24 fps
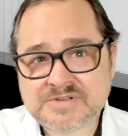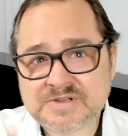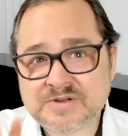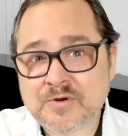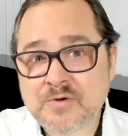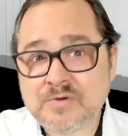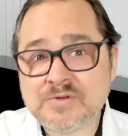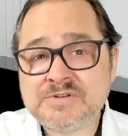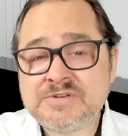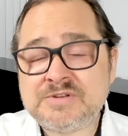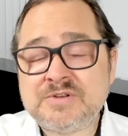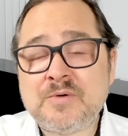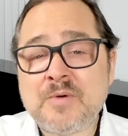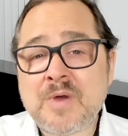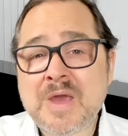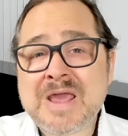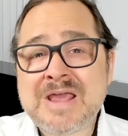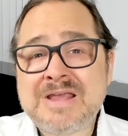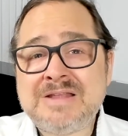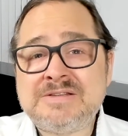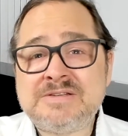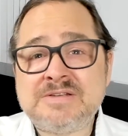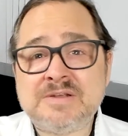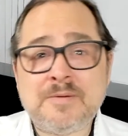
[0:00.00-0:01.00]
It also
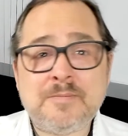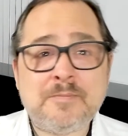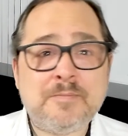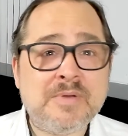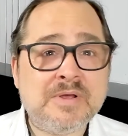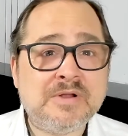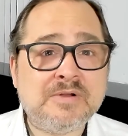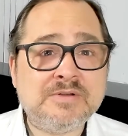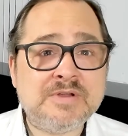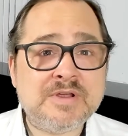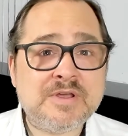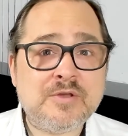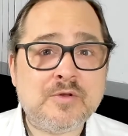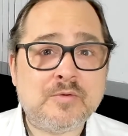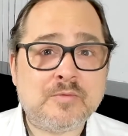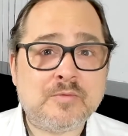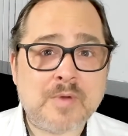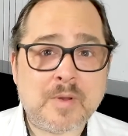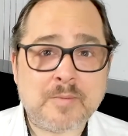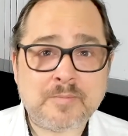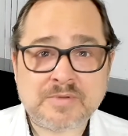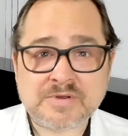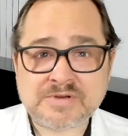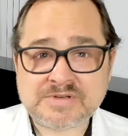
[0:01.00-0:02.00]
aids in building your
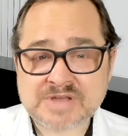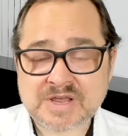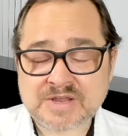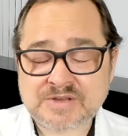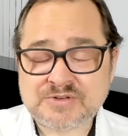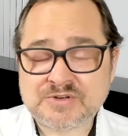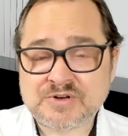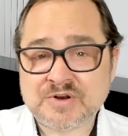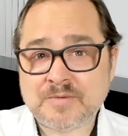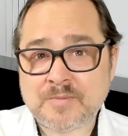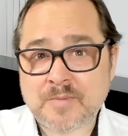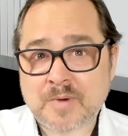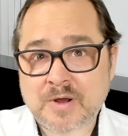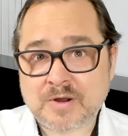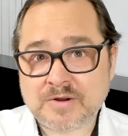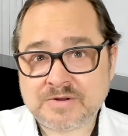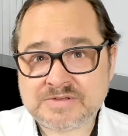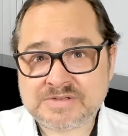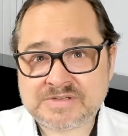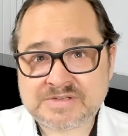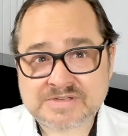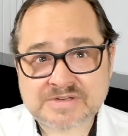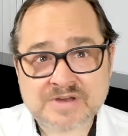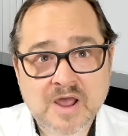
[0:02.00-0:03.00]
reputation among
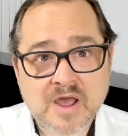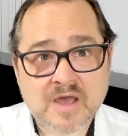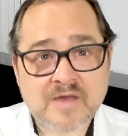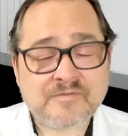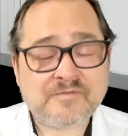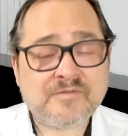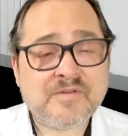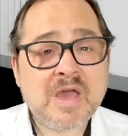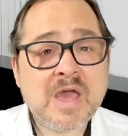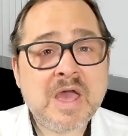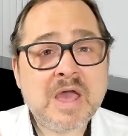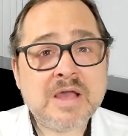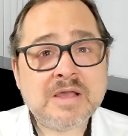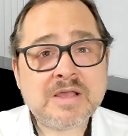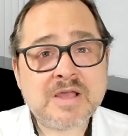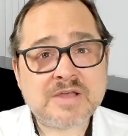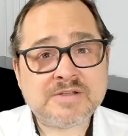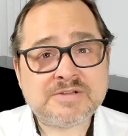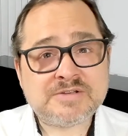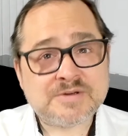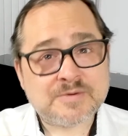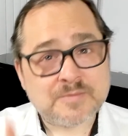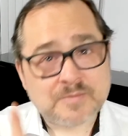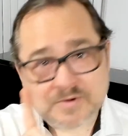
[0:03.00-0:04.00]
staff,
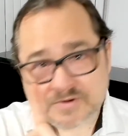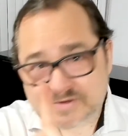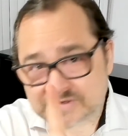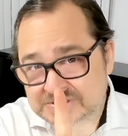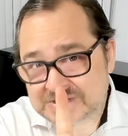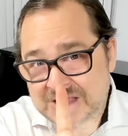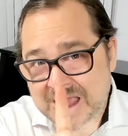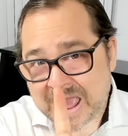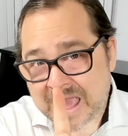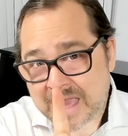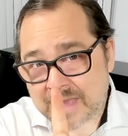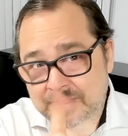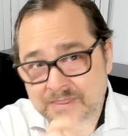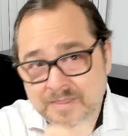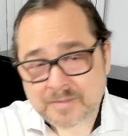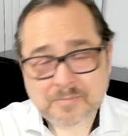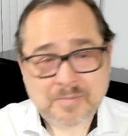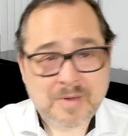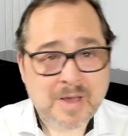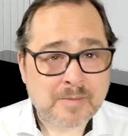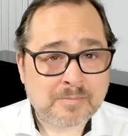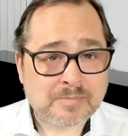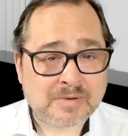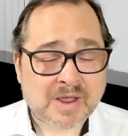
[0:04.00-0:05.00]
customers, and the
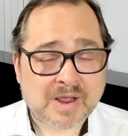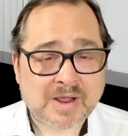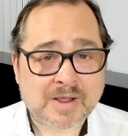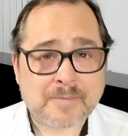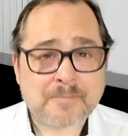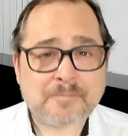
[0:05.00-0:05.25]
public.